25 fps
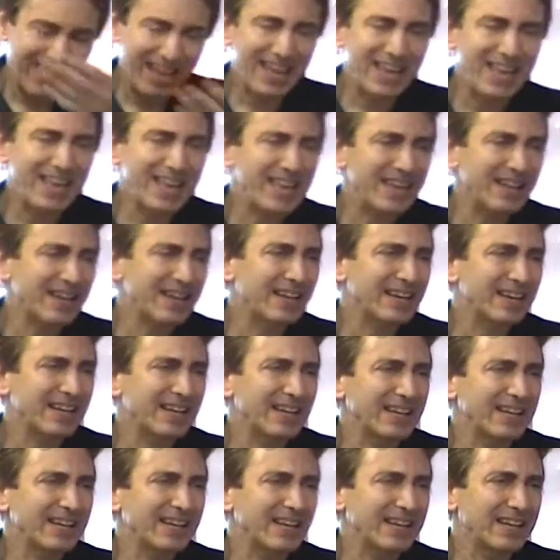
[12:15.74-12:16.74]
they
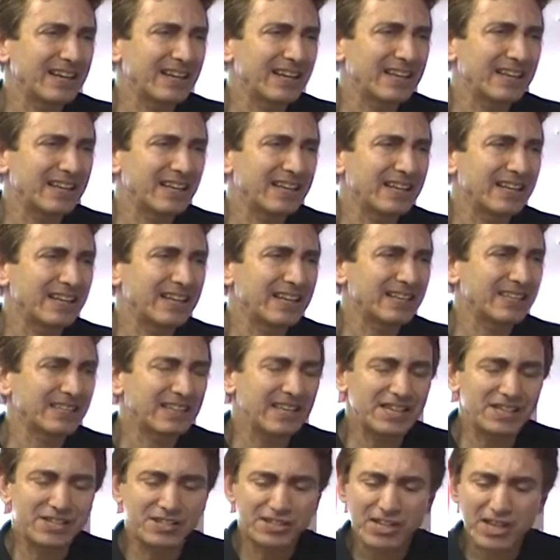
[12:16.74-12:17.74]

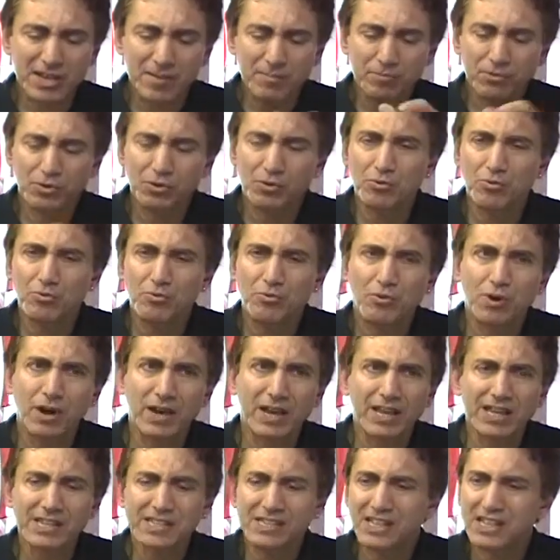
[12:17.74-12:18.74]
they seem to,
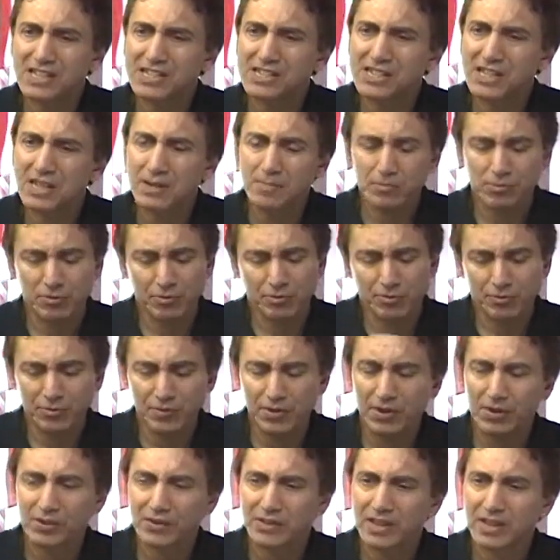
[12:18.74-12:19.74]
I guess they seem to
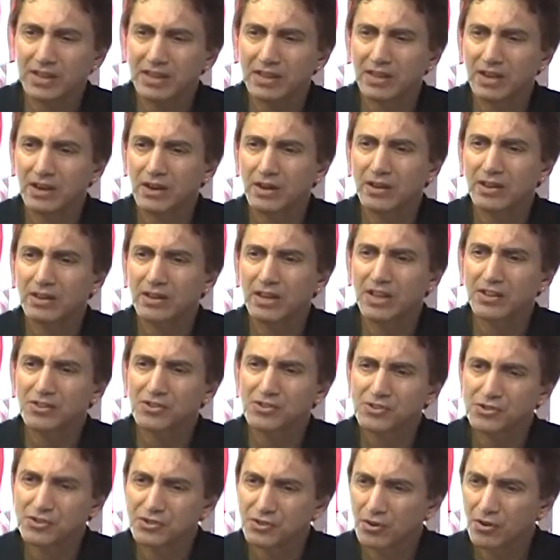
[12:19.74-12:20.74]
feel that they they
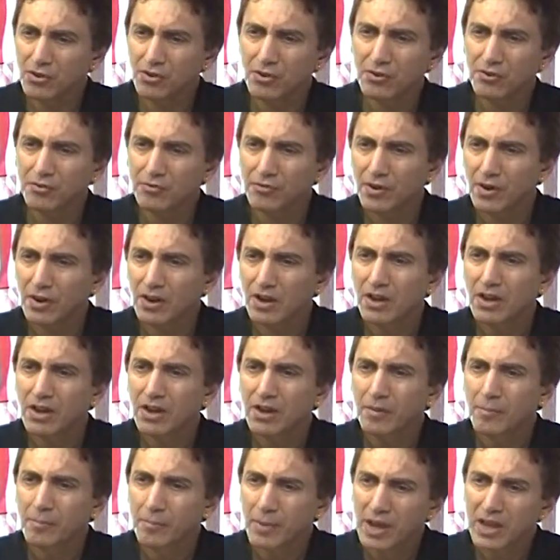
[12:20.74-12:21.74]
deserve
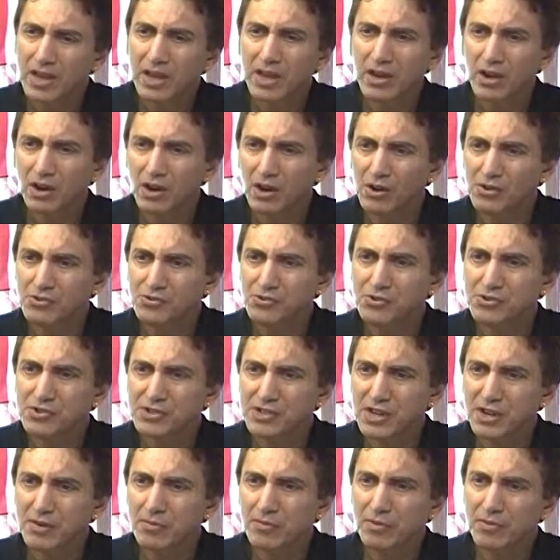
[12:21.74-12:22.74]
making
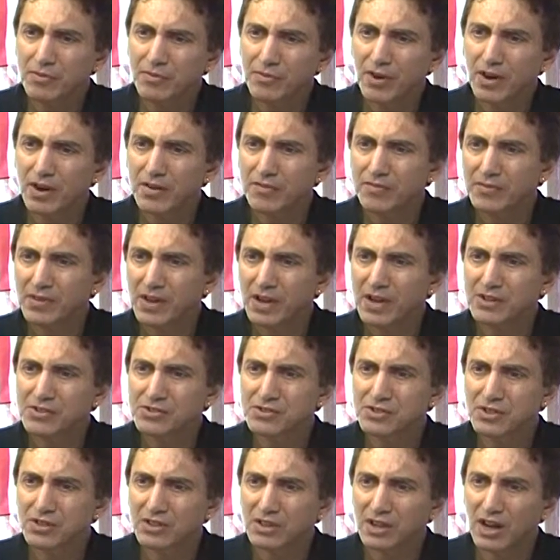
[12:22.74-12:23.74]

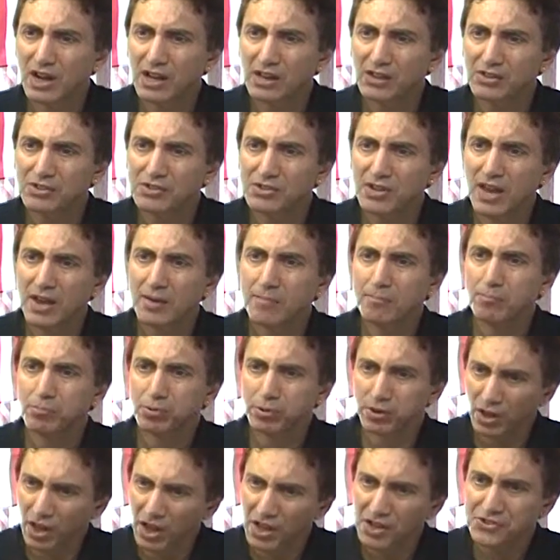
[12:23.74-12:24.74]
$175,000
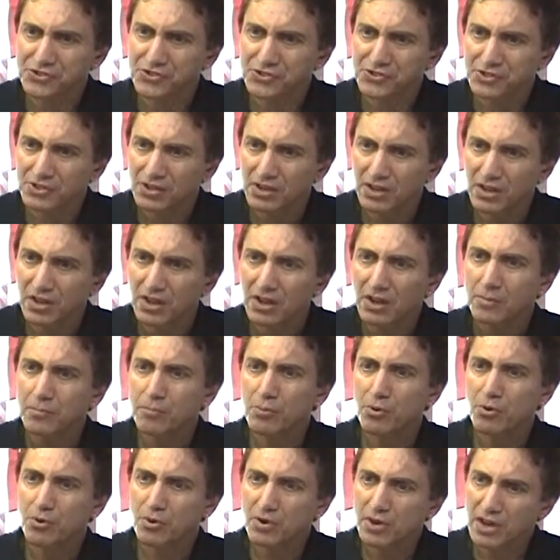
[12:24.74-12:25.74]
and plus
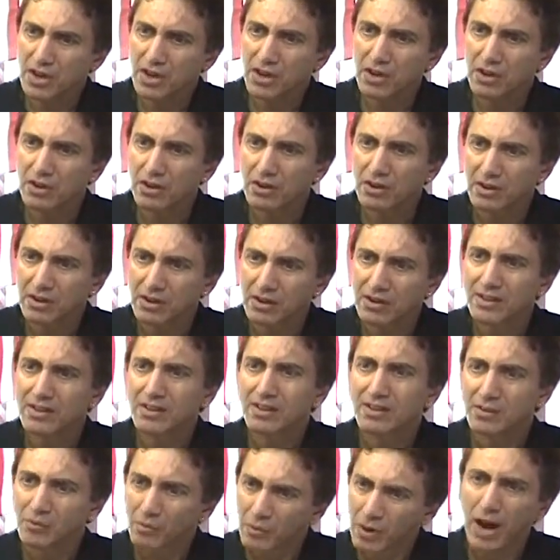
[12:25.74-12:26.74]
per year
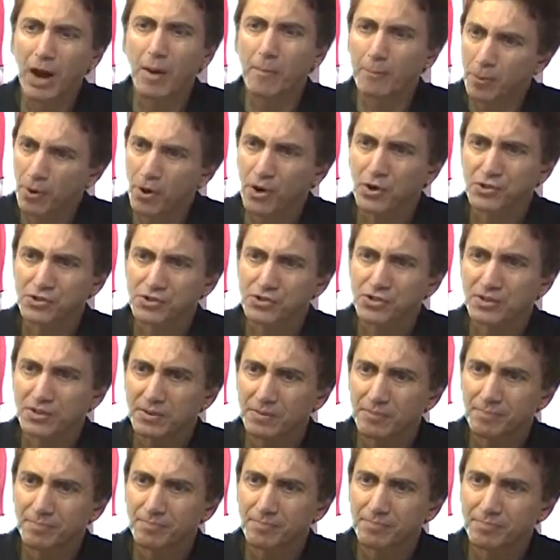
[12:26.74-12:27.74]
without
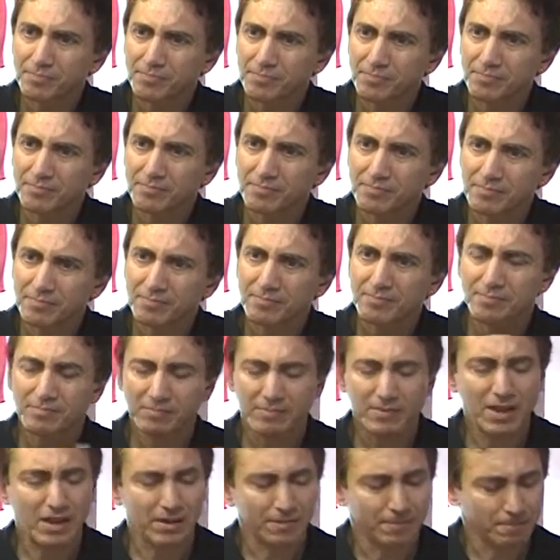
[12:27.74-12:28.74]
perks. Yeah.
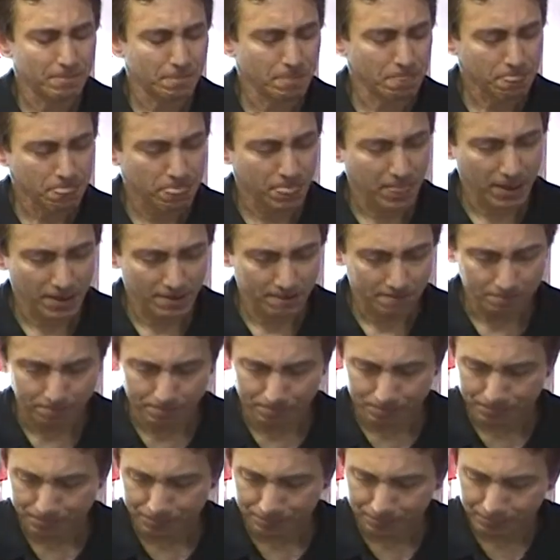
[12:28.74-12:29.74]
yeah. Of course they
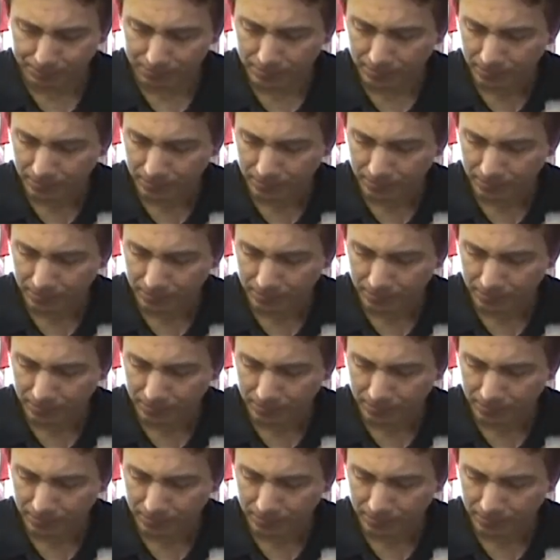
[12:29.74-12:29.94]
do.